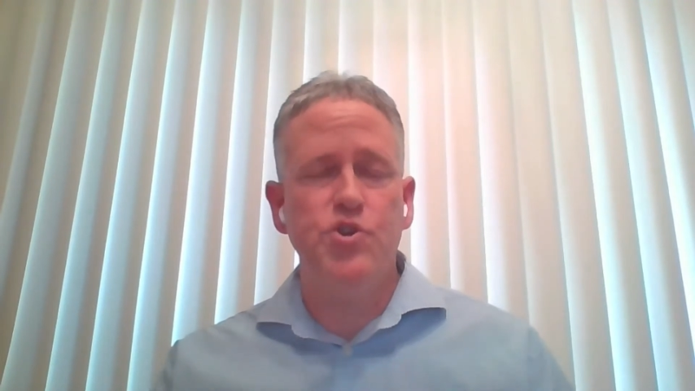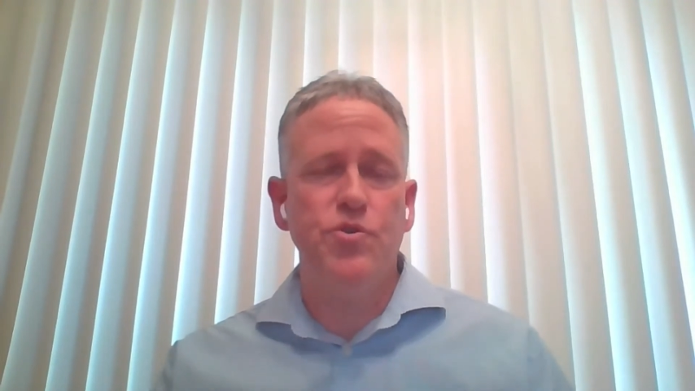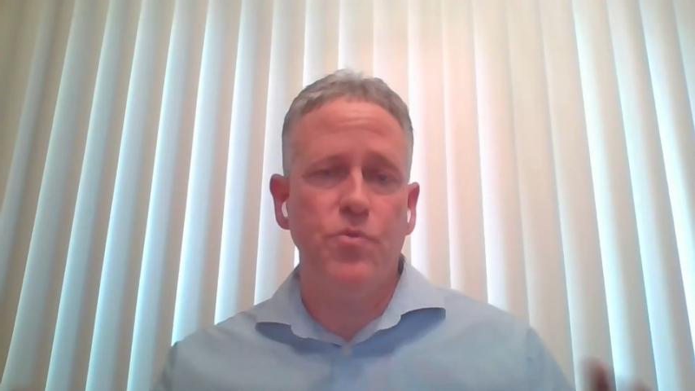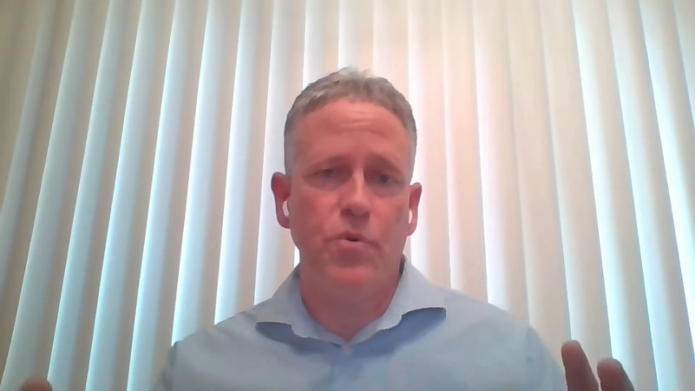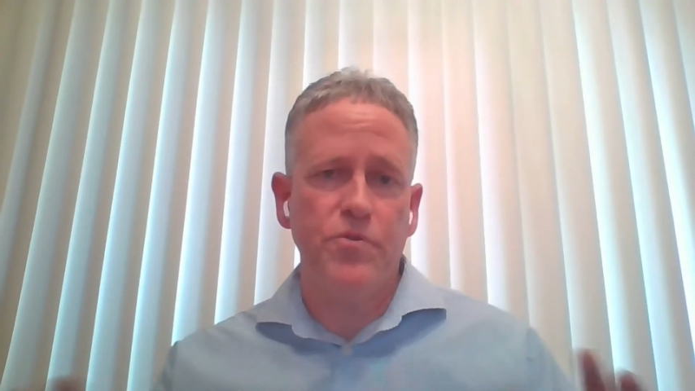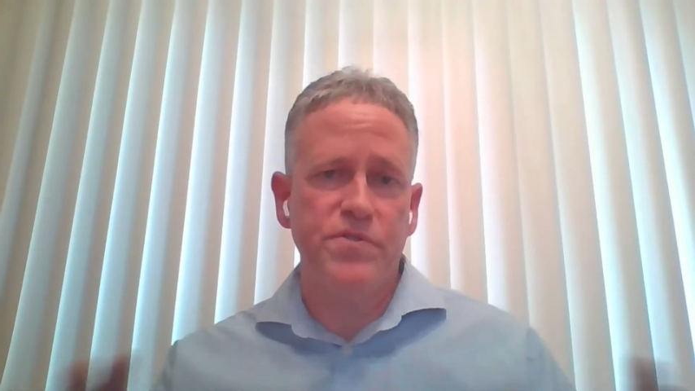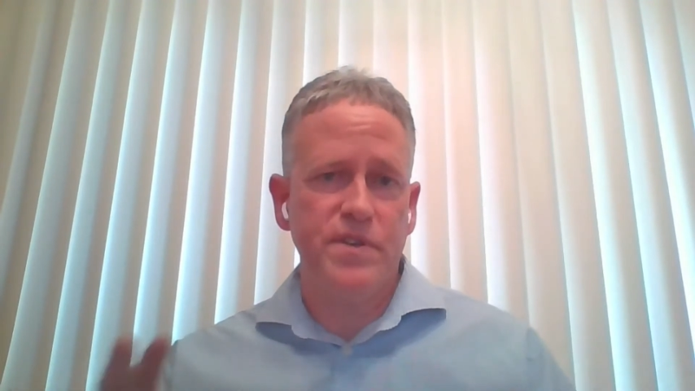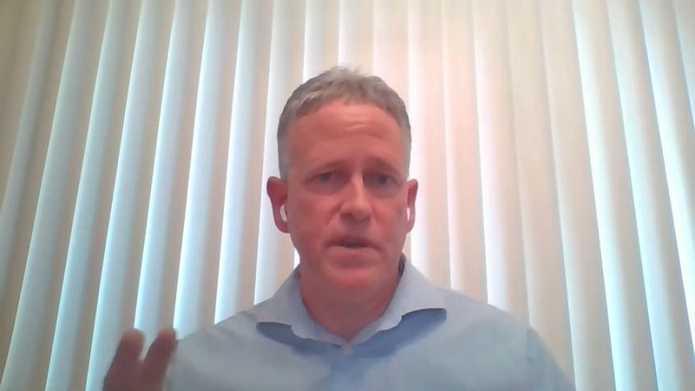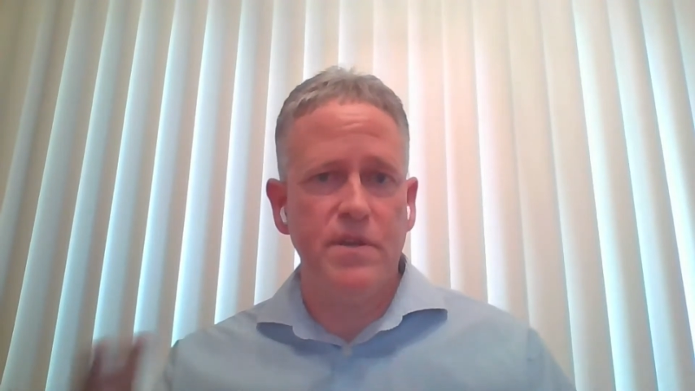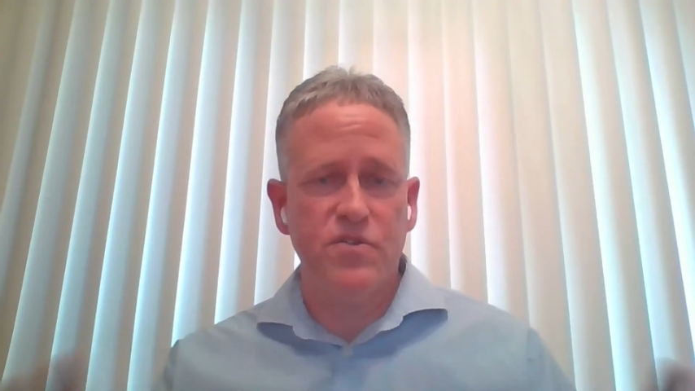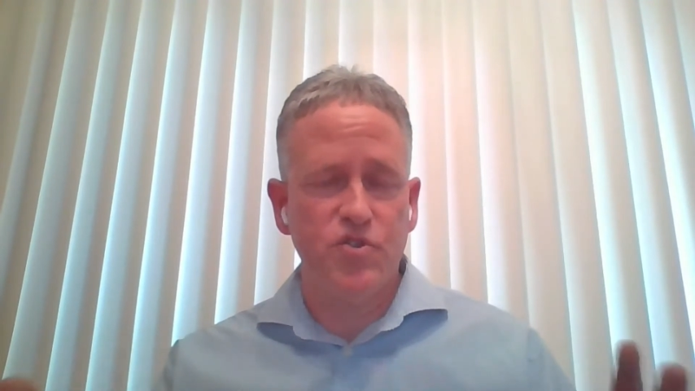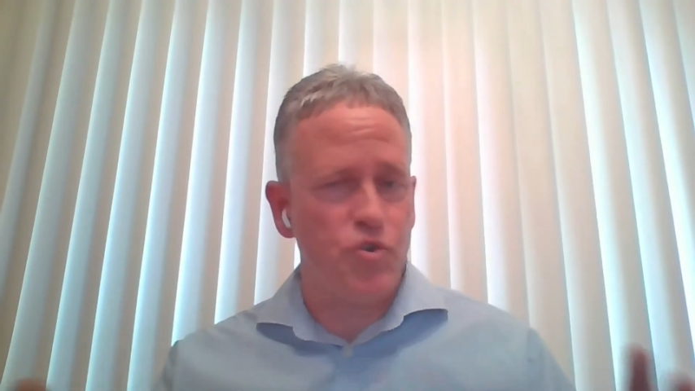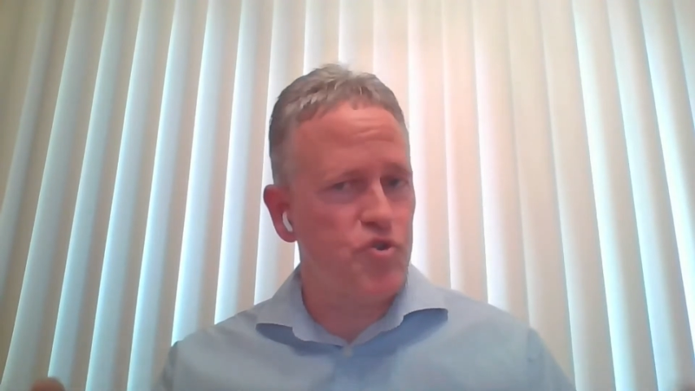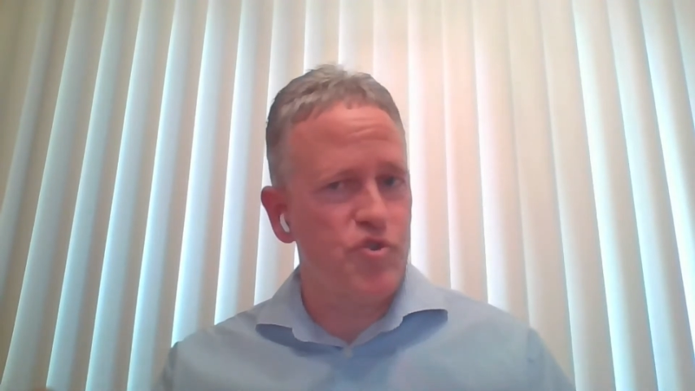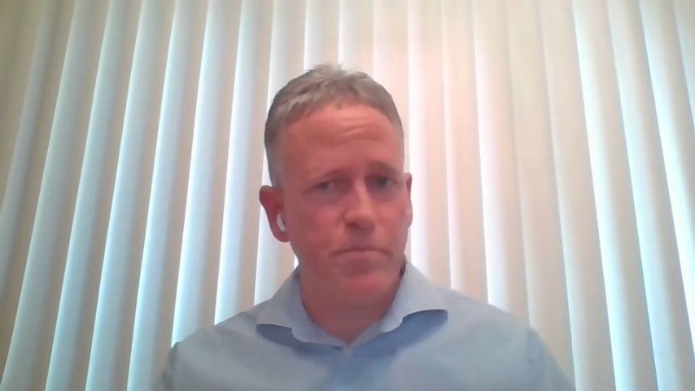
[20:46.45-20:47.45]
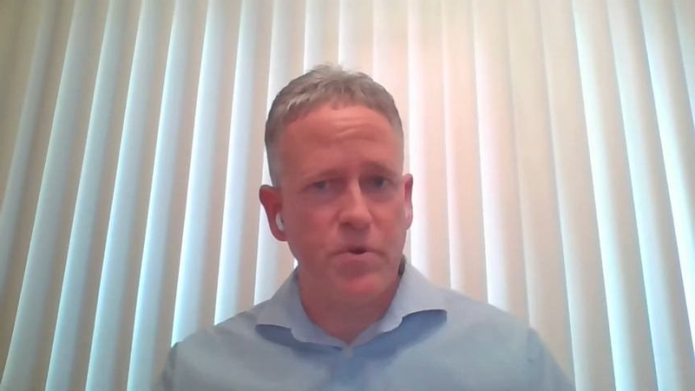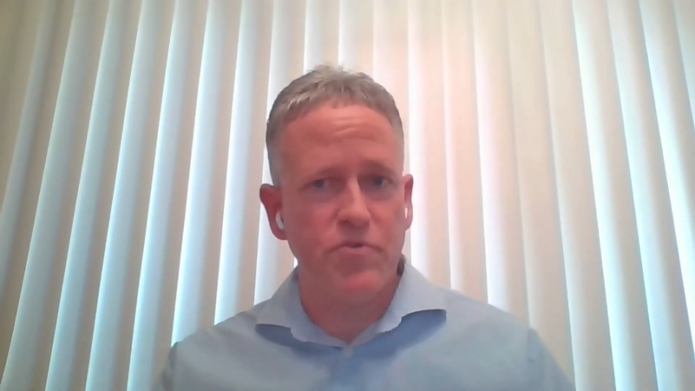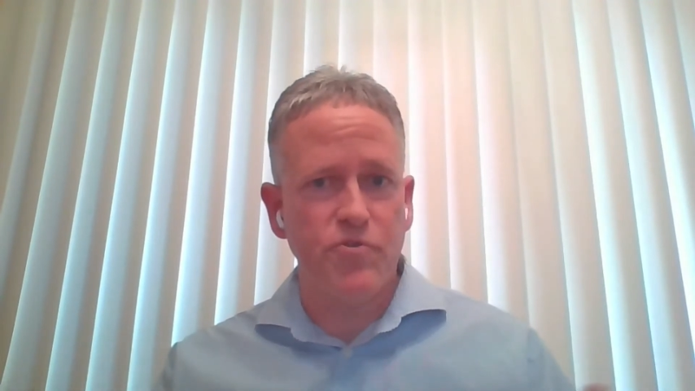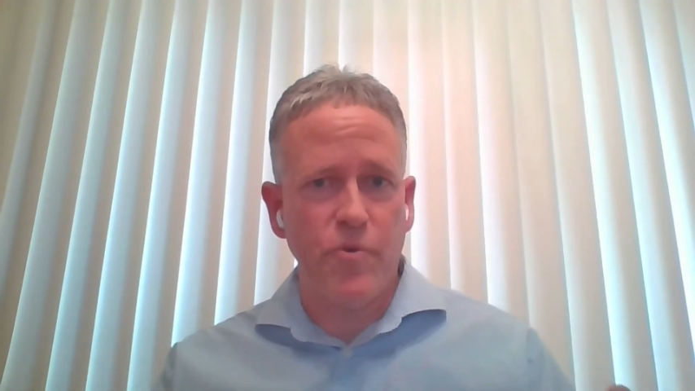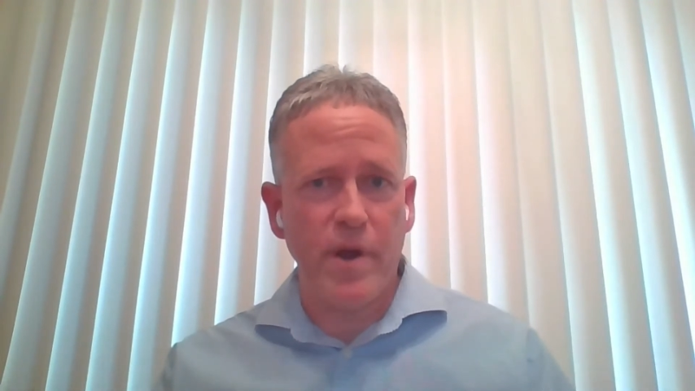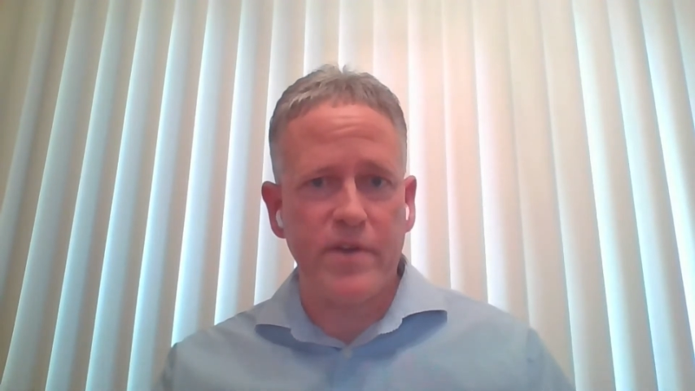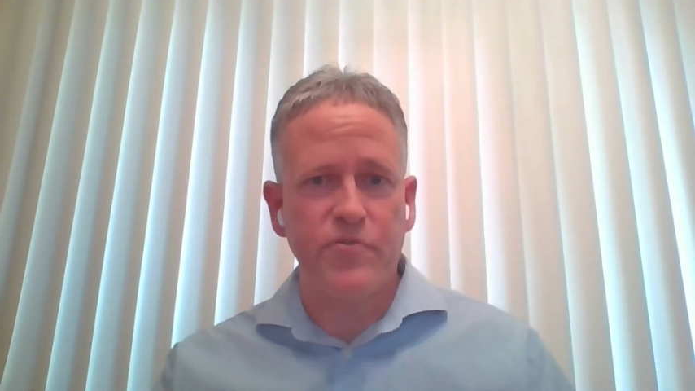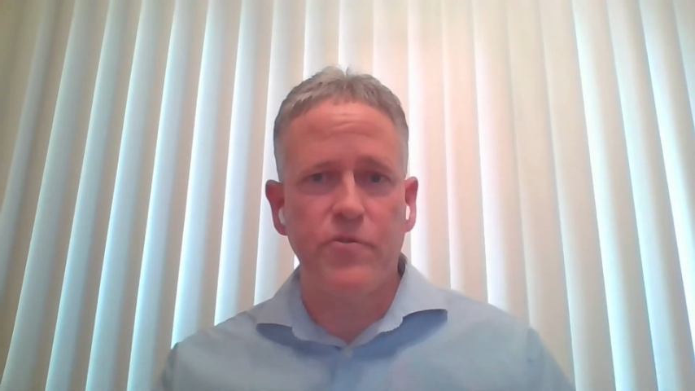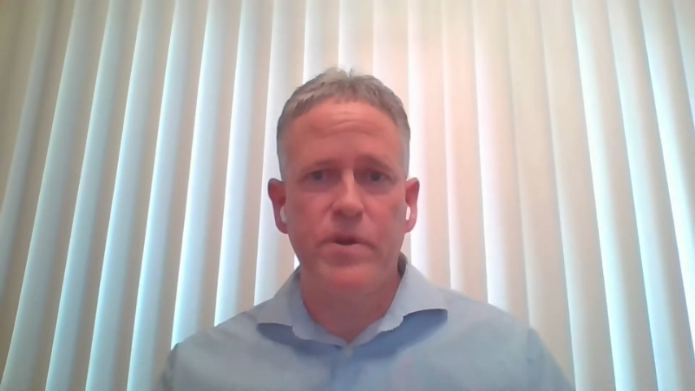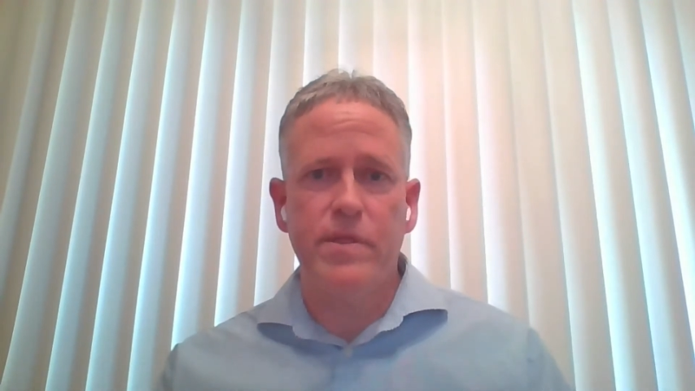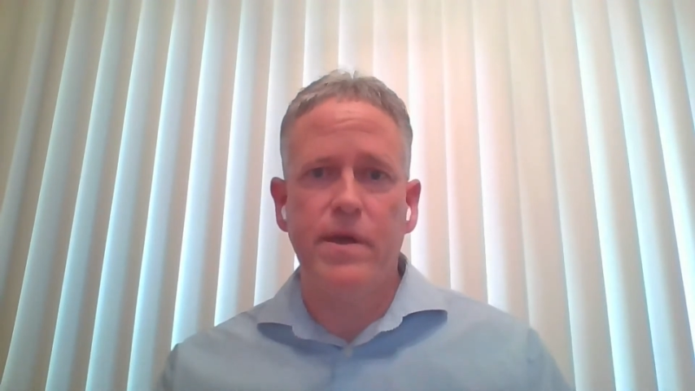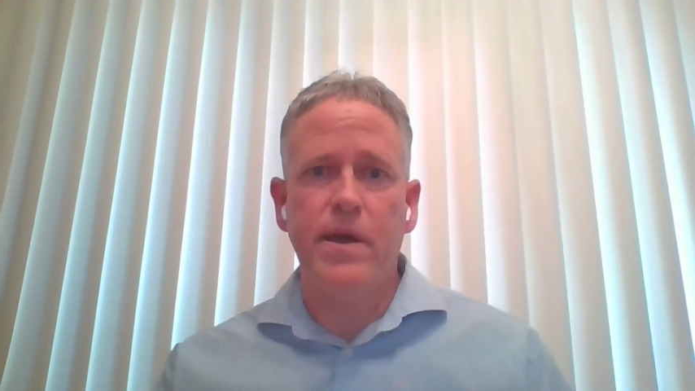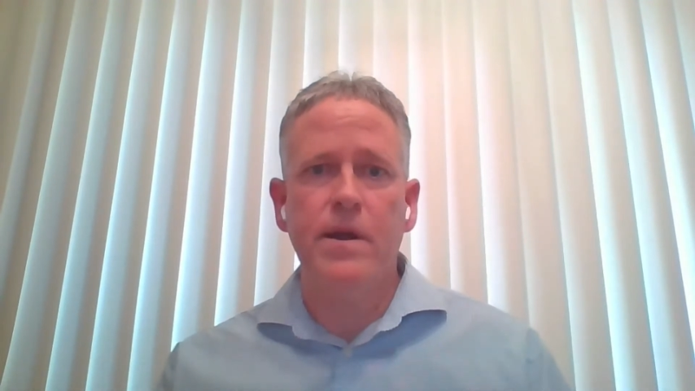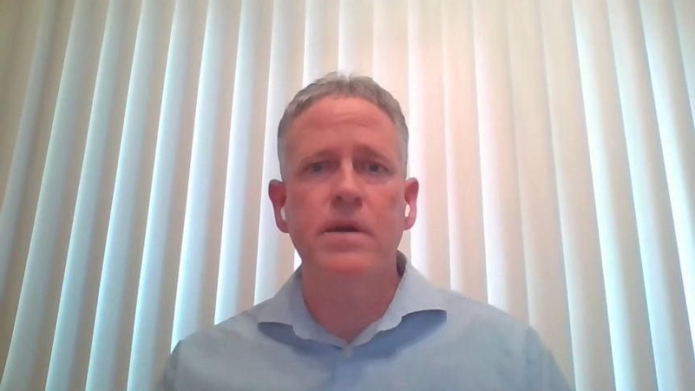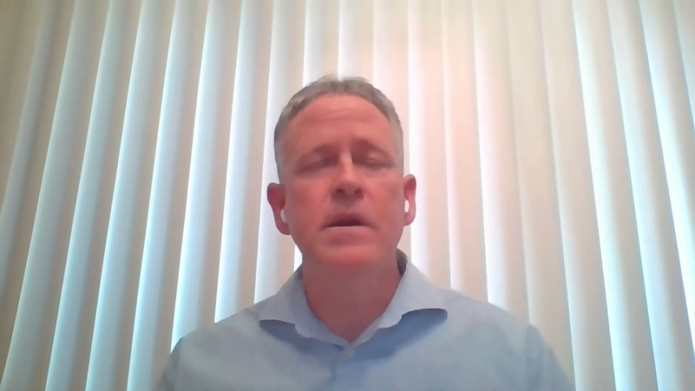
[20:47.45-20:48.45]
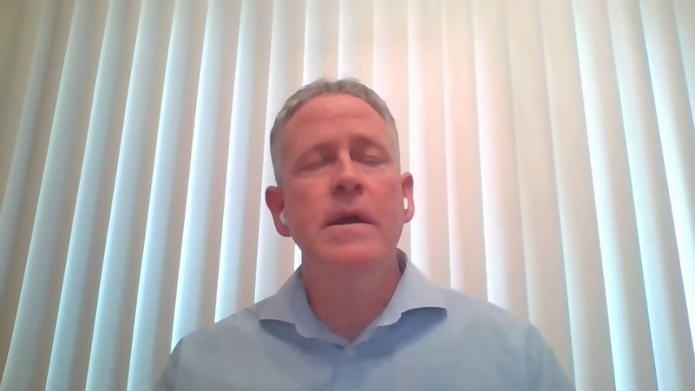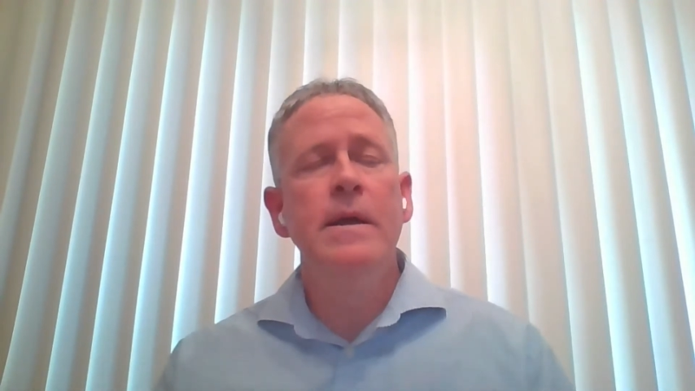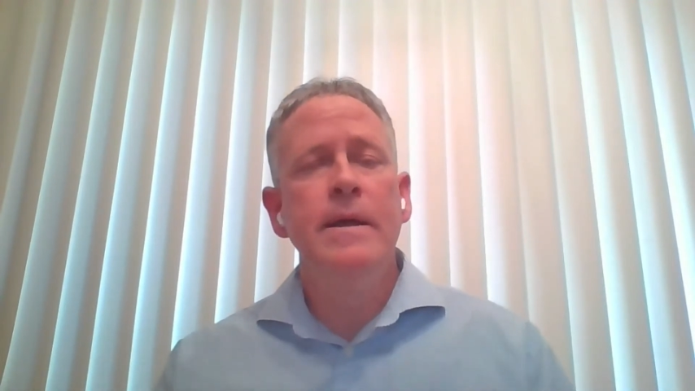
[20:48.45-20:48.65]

You will see a searchable directory there.